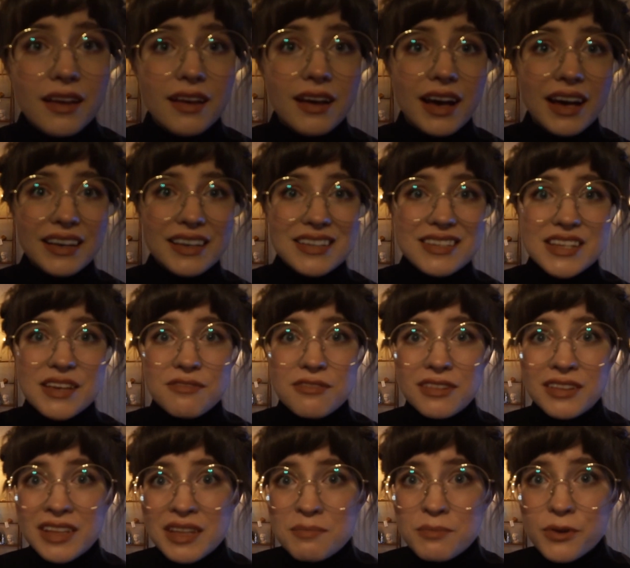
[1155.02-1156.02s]
I can
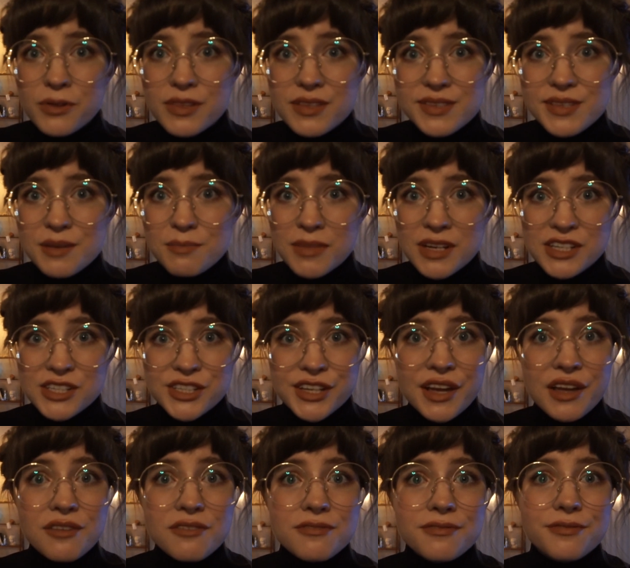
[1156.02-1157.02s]
definitely put this on my
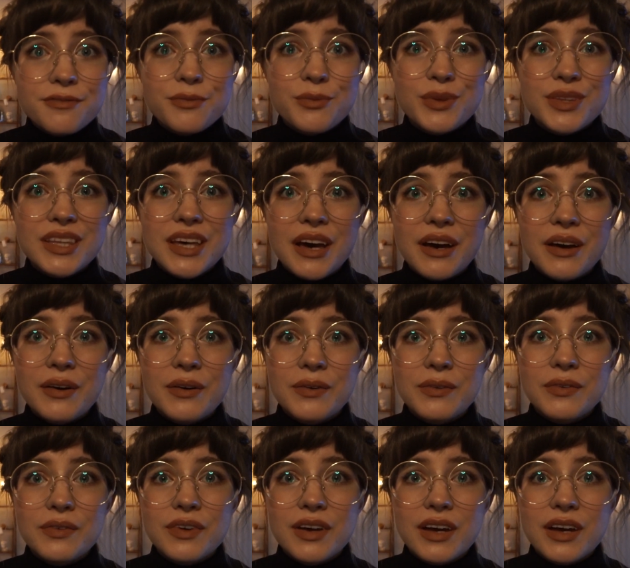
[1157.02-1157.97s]
shelf without